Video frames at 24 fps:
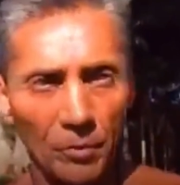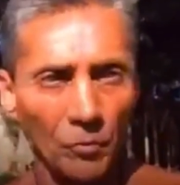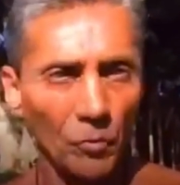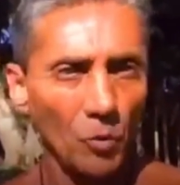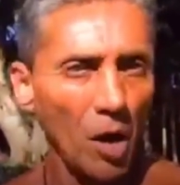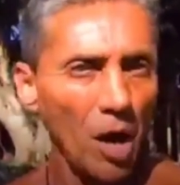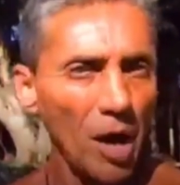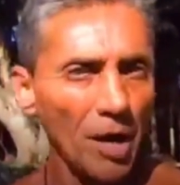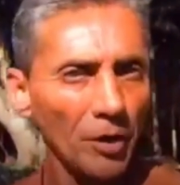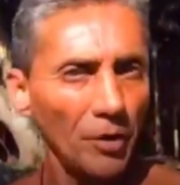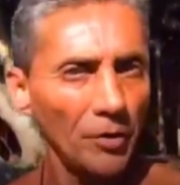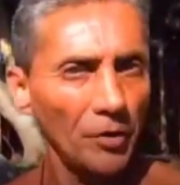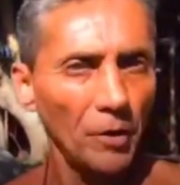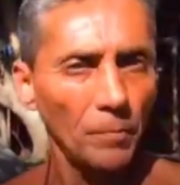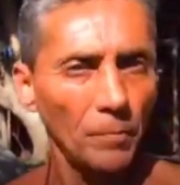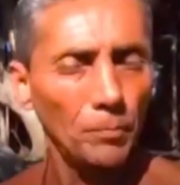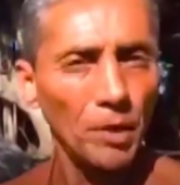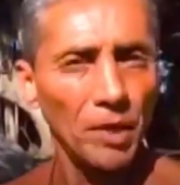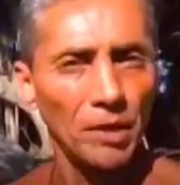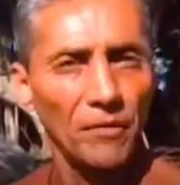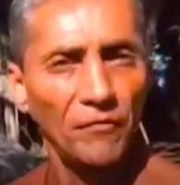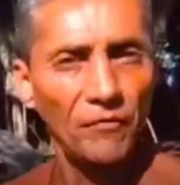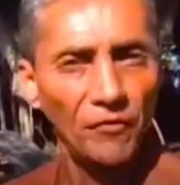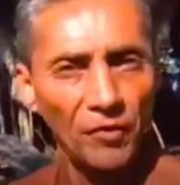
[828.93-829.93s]
And why are they
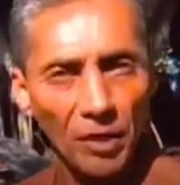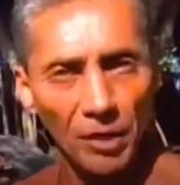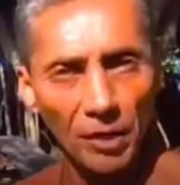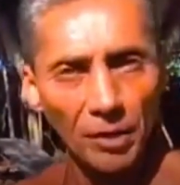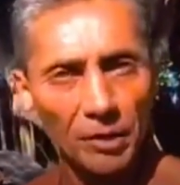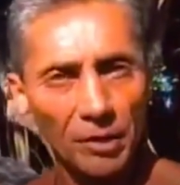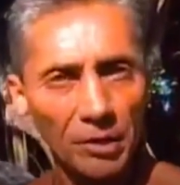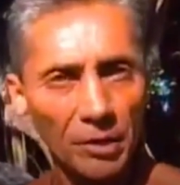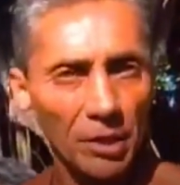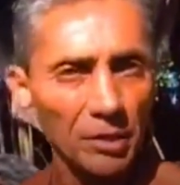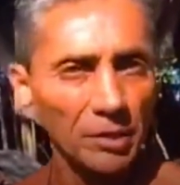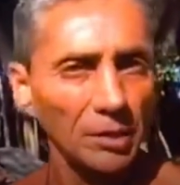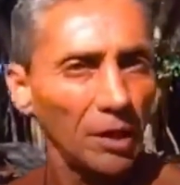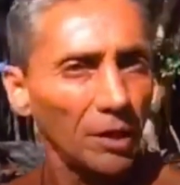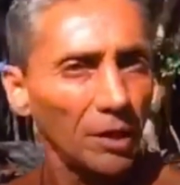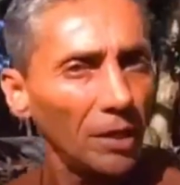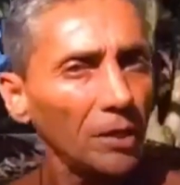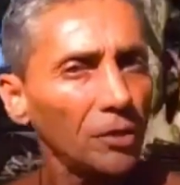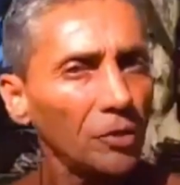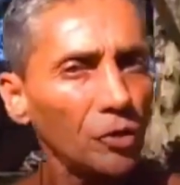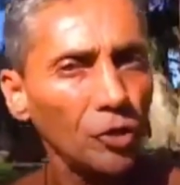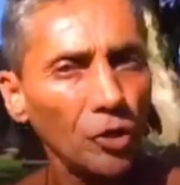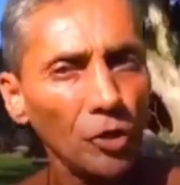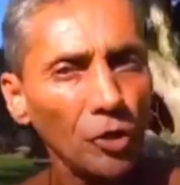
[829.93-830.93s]
pedophilias? Because
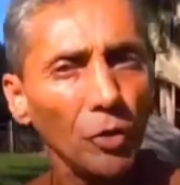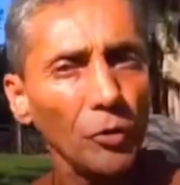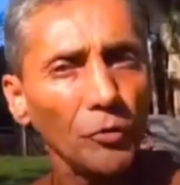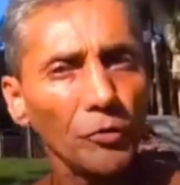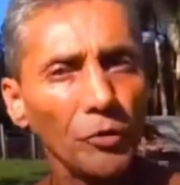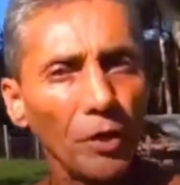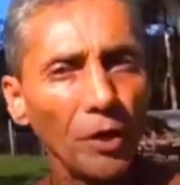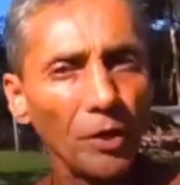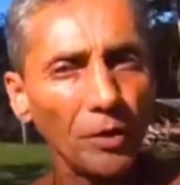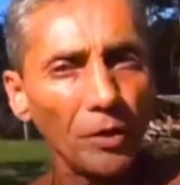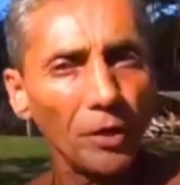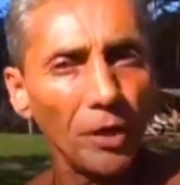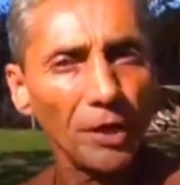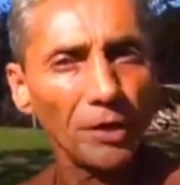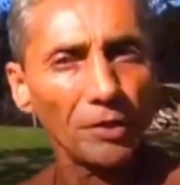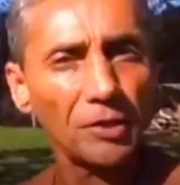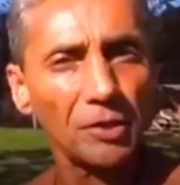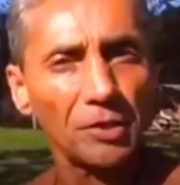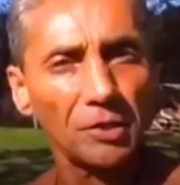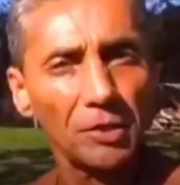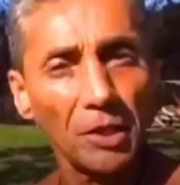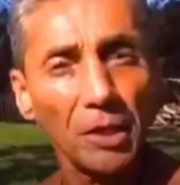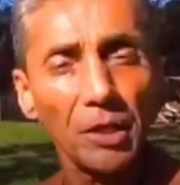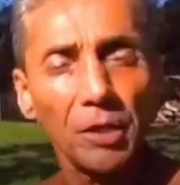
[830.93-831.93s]
they eat children. They
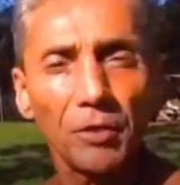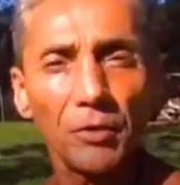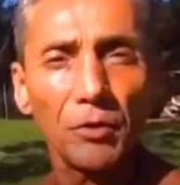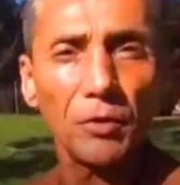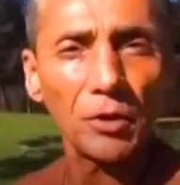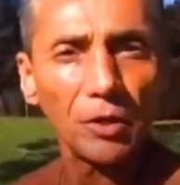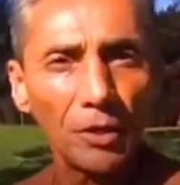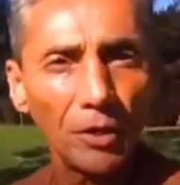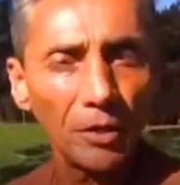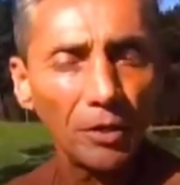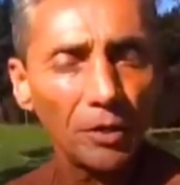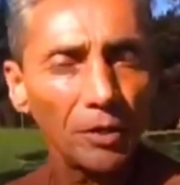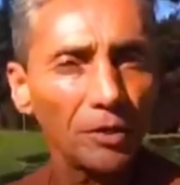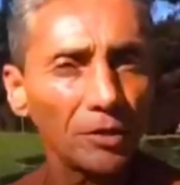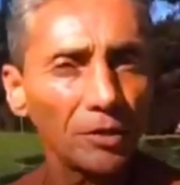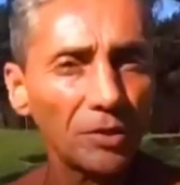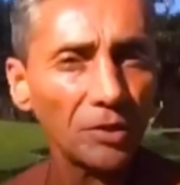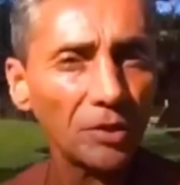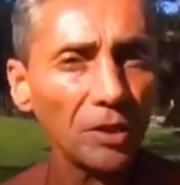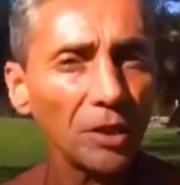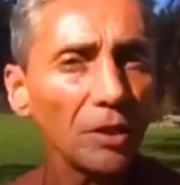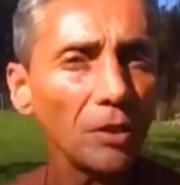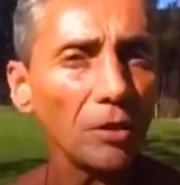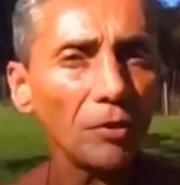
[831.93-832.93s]
steal,
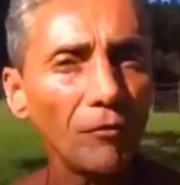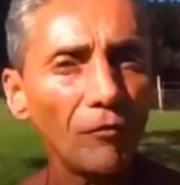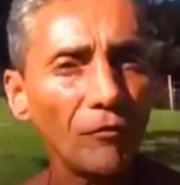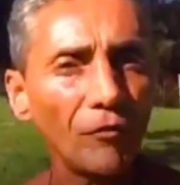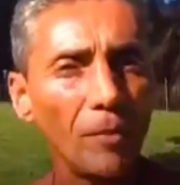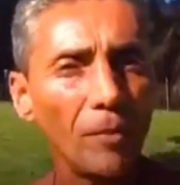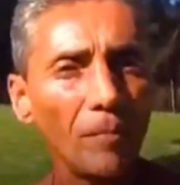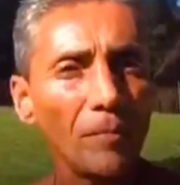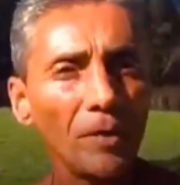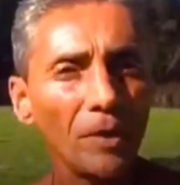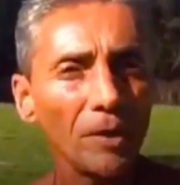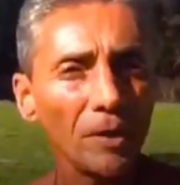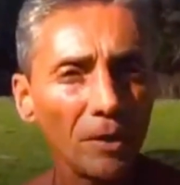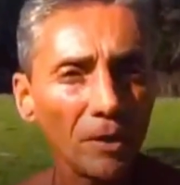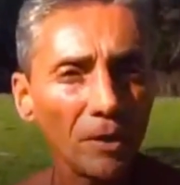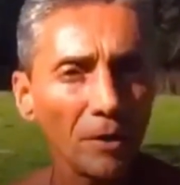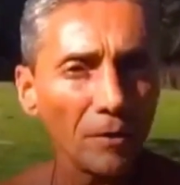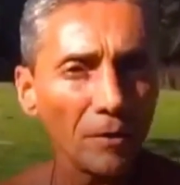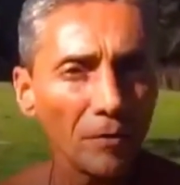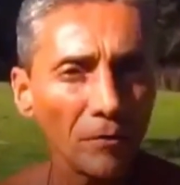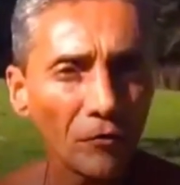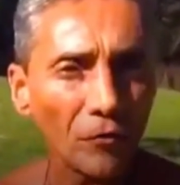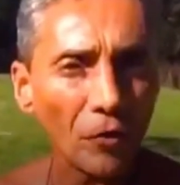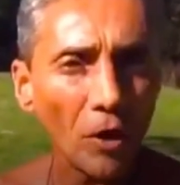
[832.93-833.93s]
steal from,
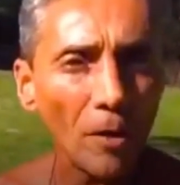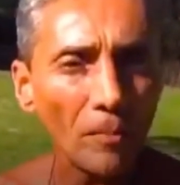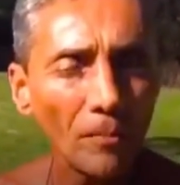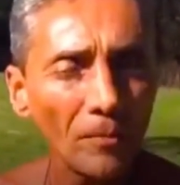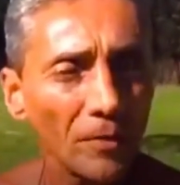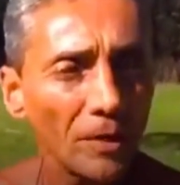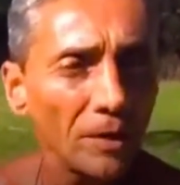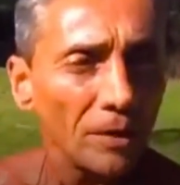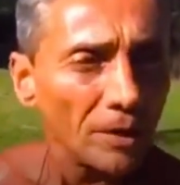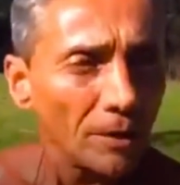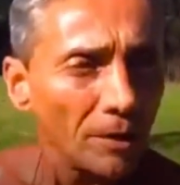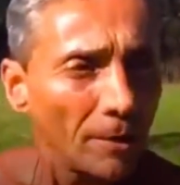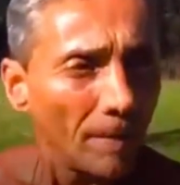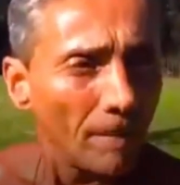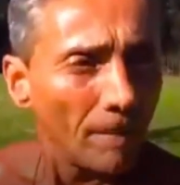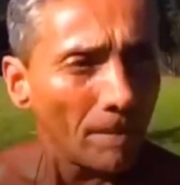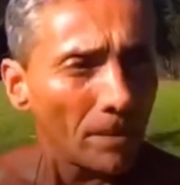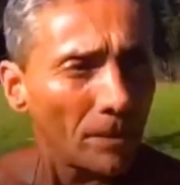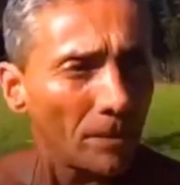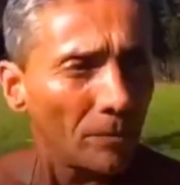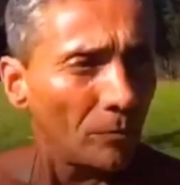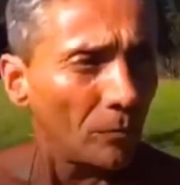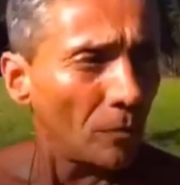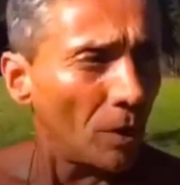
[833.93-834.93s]
from,
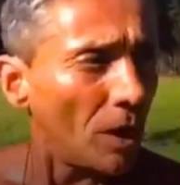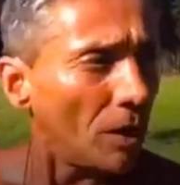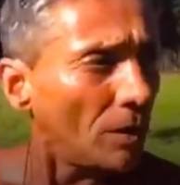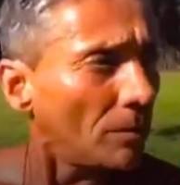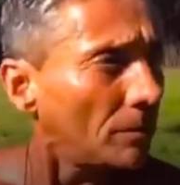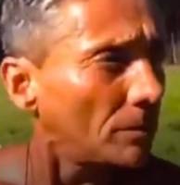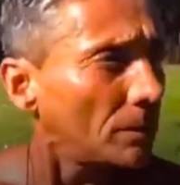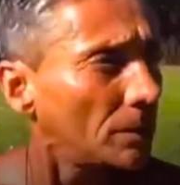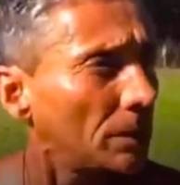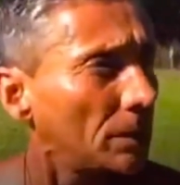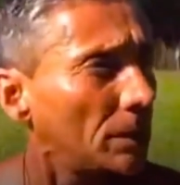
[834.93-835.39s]
well,